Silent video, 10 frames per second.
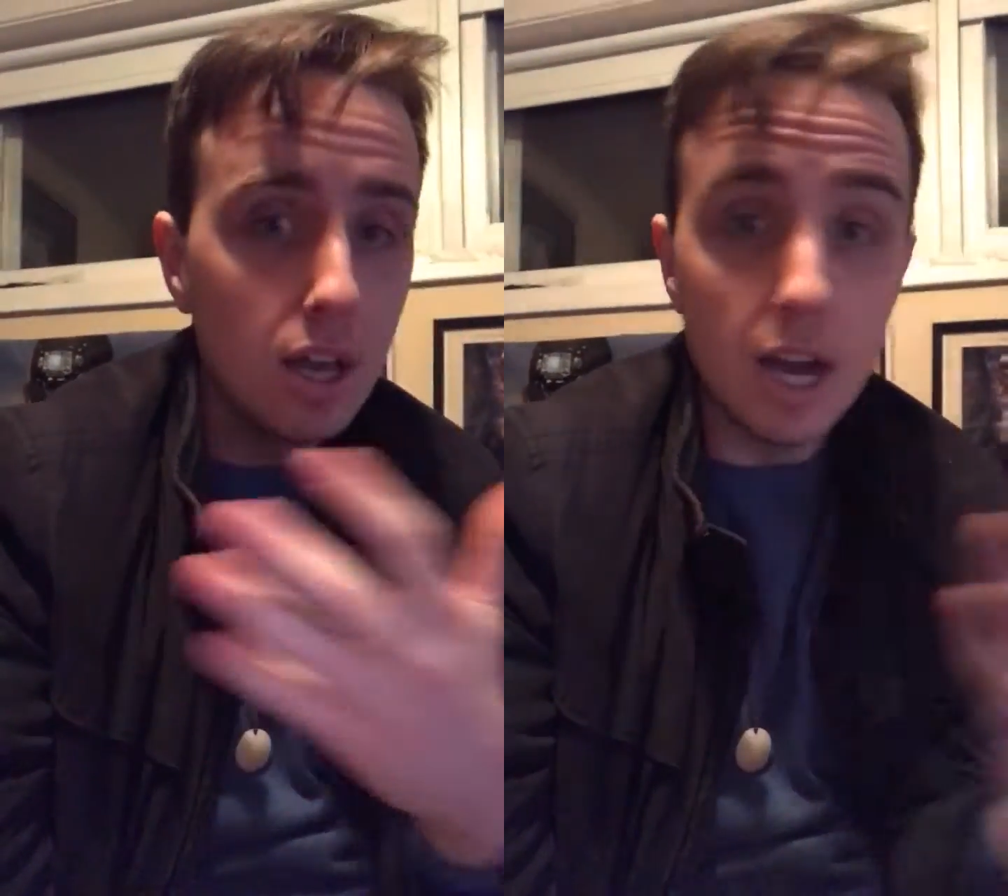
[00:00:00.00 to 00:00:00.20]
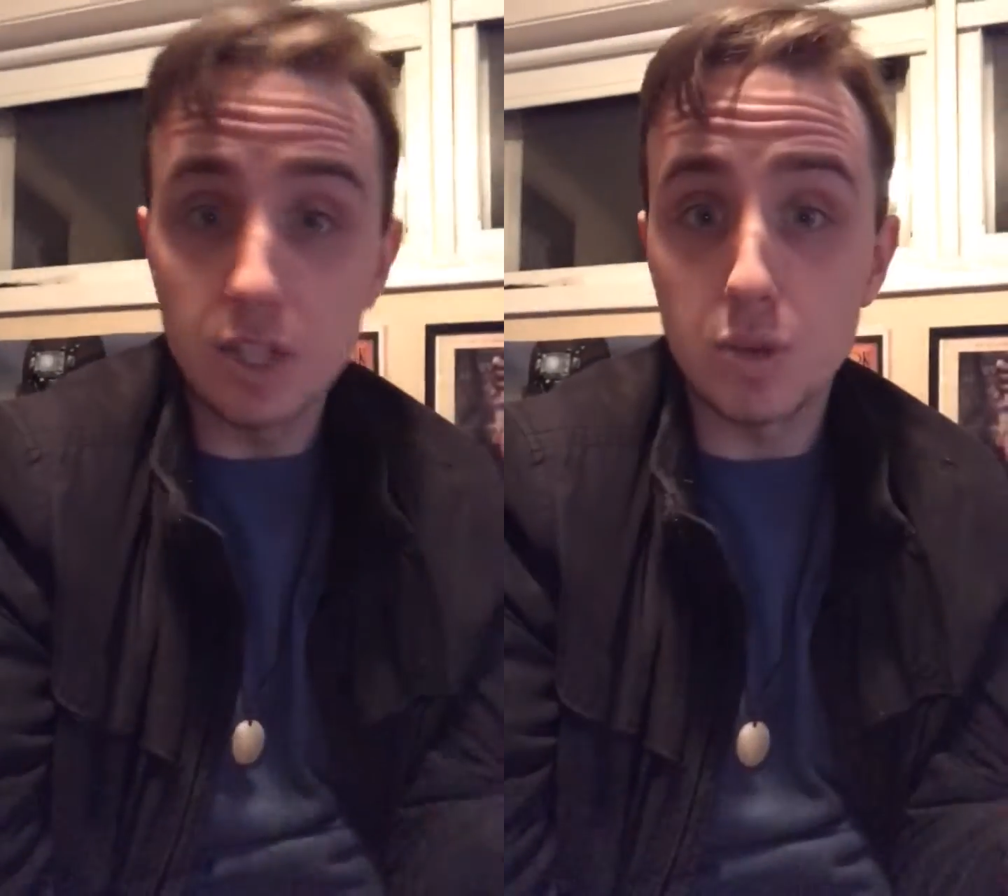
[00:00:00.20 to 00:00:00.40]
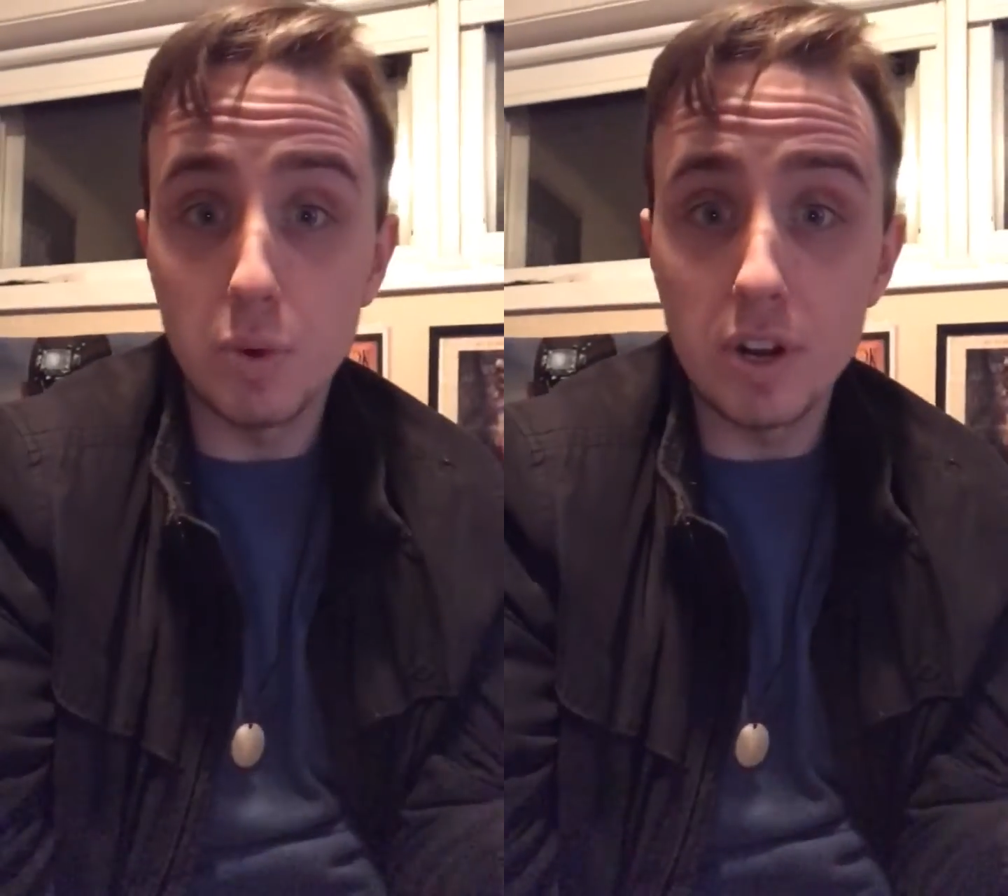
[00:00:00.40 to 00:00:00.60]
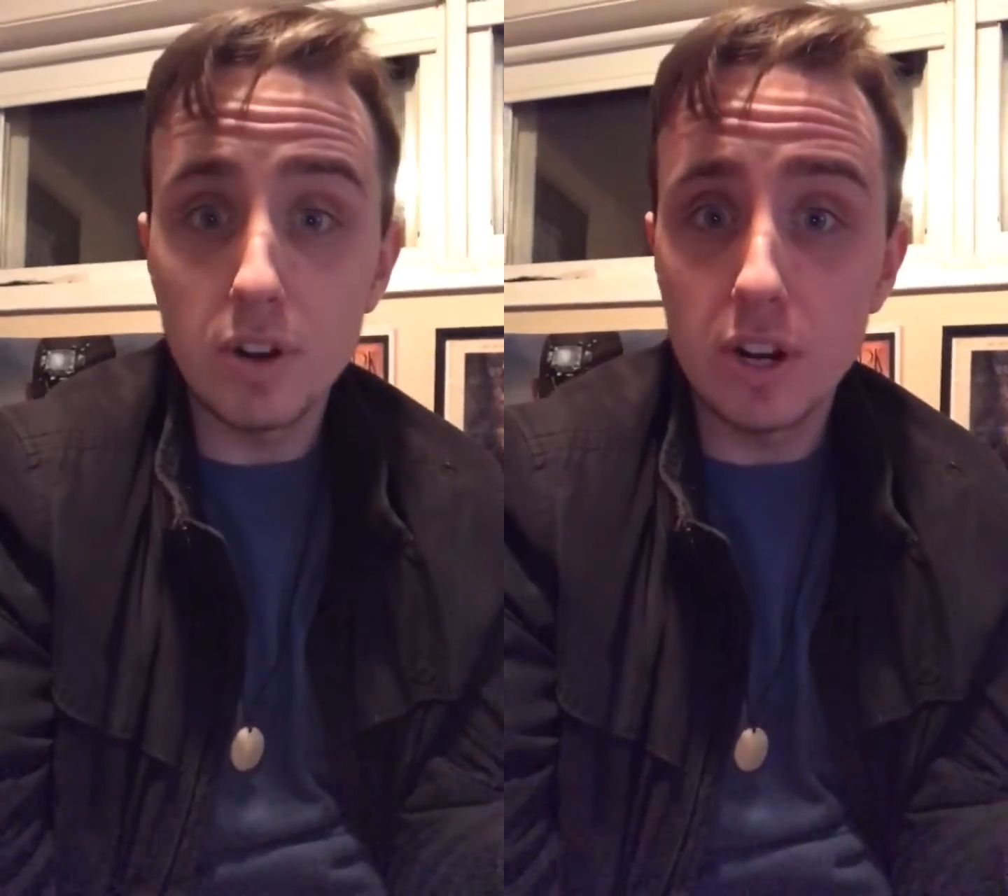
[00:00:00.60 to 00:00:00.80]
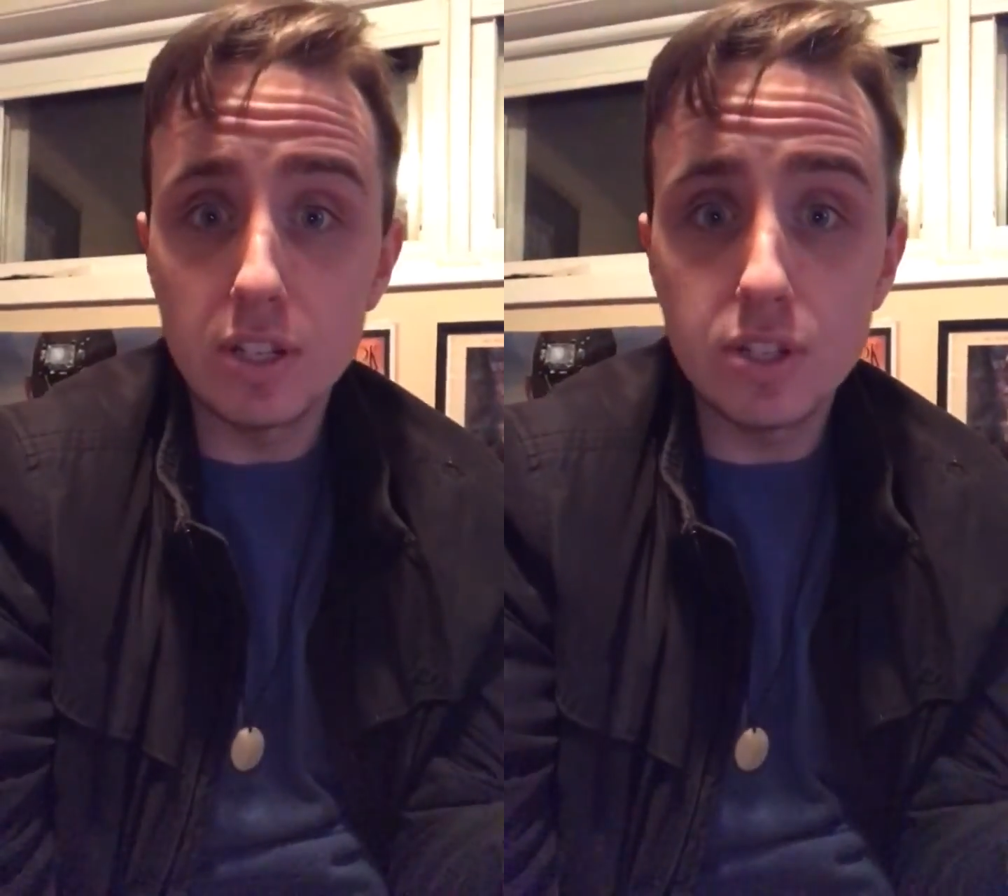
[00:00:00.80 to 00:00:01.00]
on
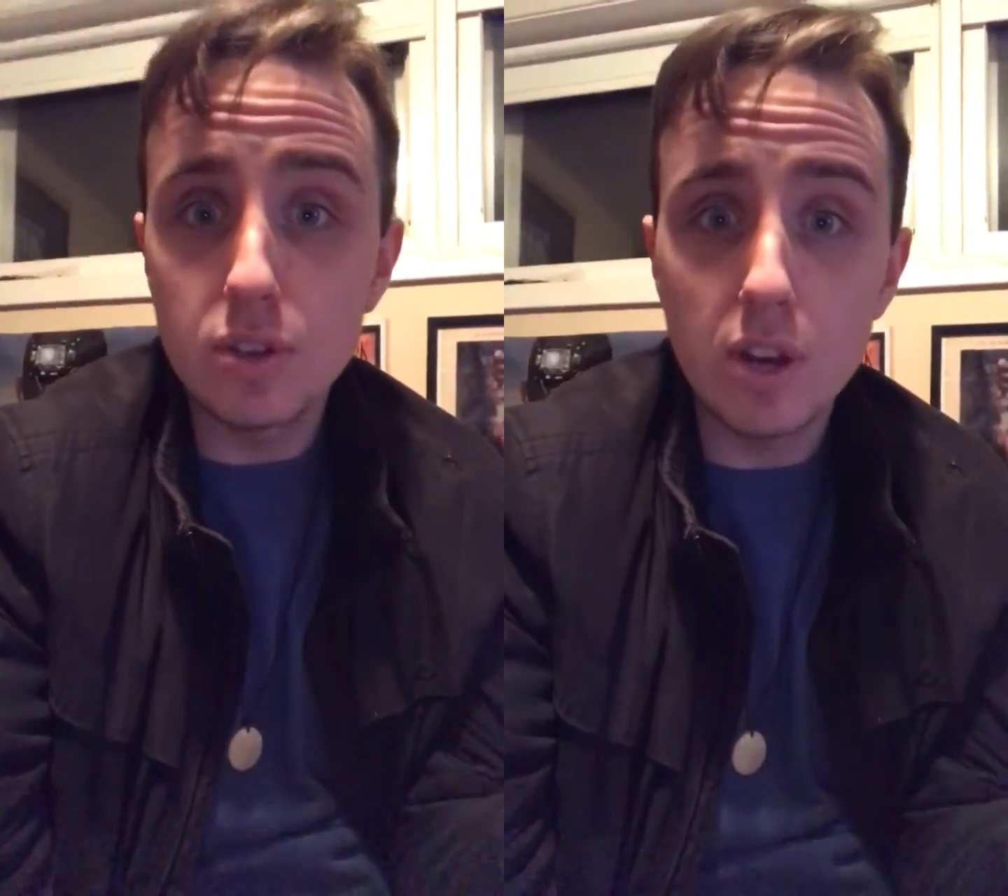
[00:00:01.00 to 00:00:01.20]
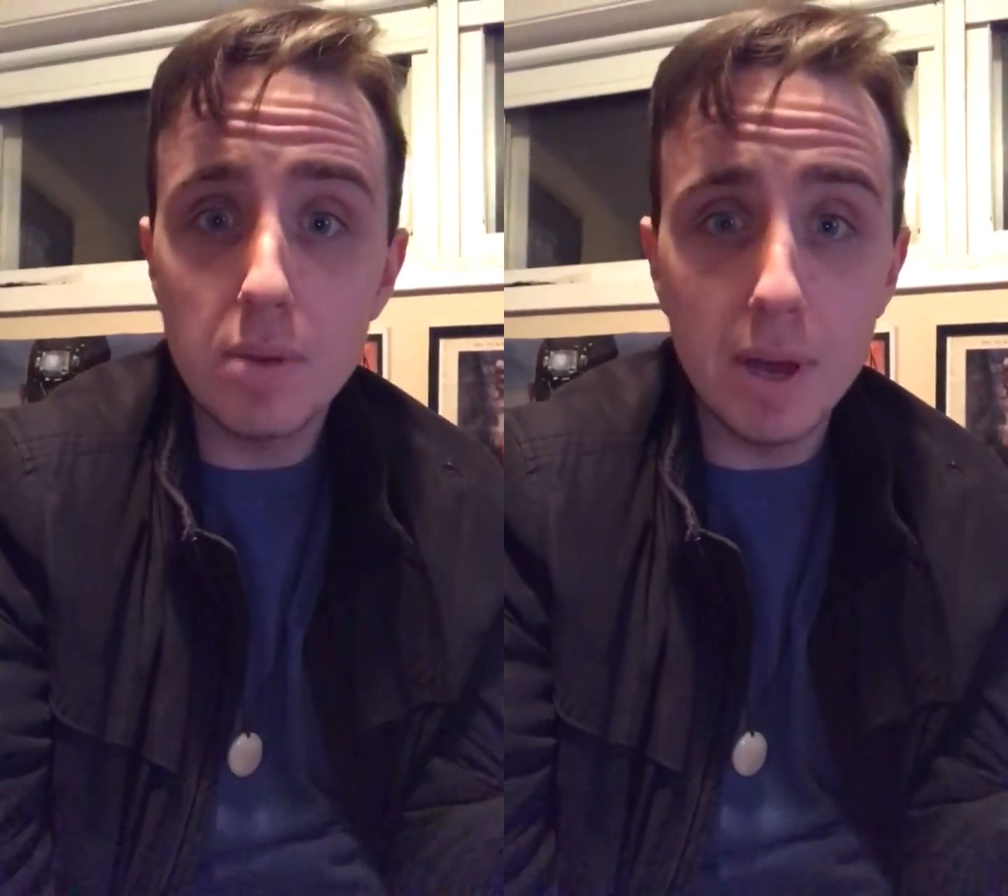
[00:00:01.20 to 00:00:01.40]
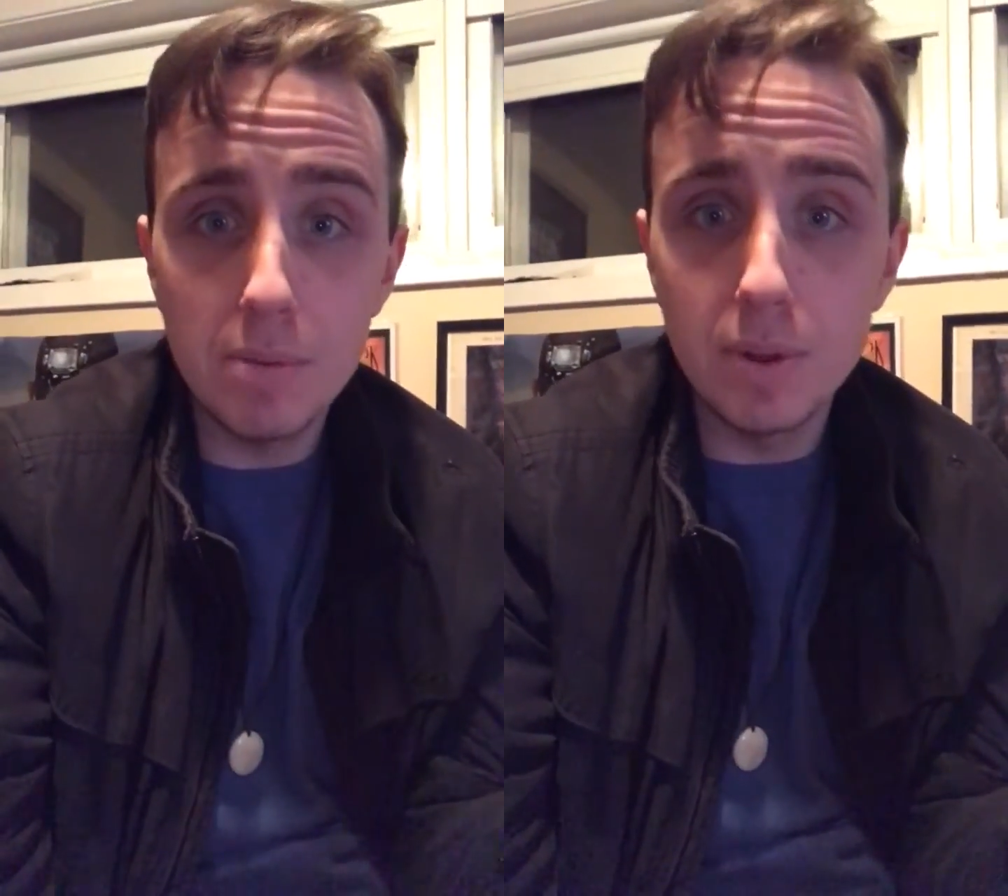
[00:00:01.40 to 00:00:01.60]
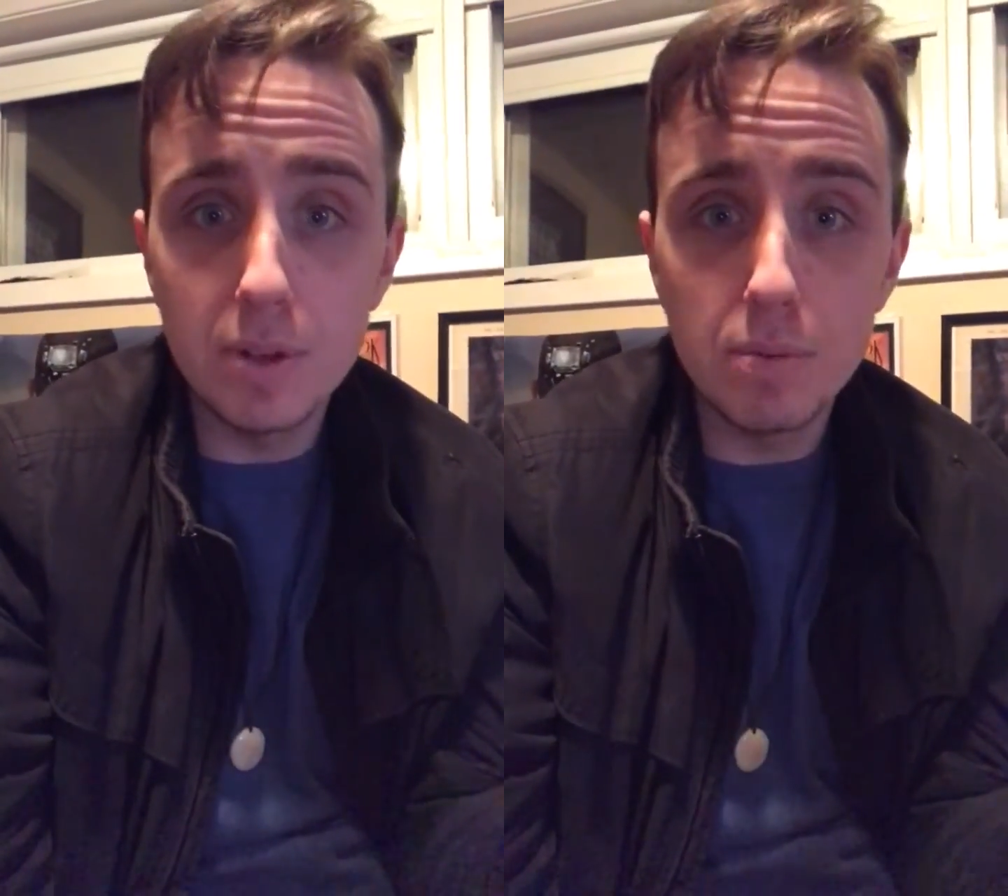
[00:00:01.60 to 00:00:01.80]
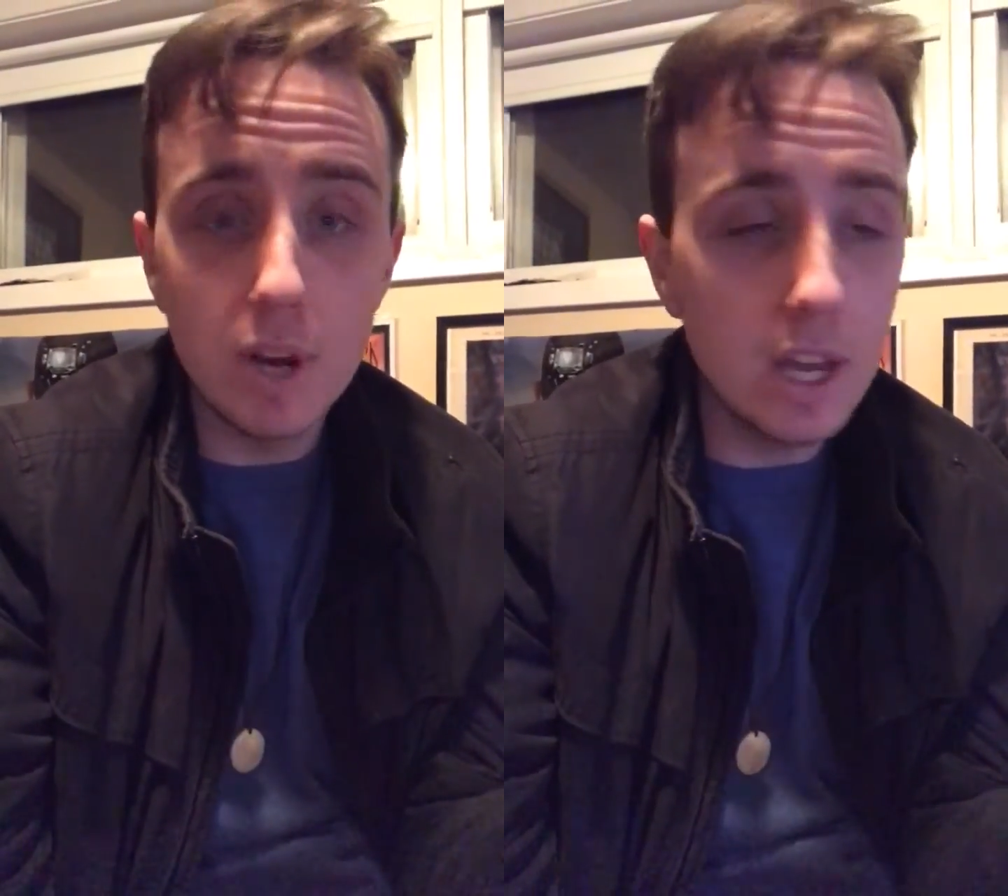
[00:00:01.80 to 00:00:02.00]
Twitter or Instagram, at
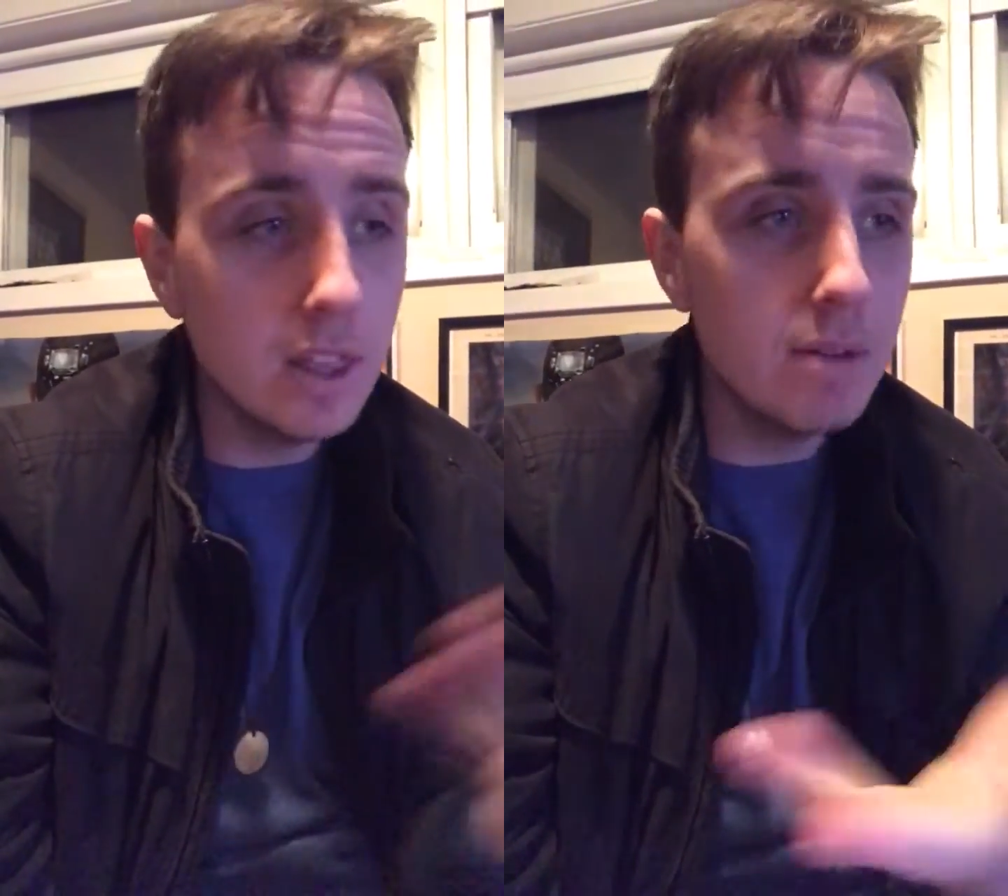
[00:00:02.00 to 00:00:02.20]
Billy Brann,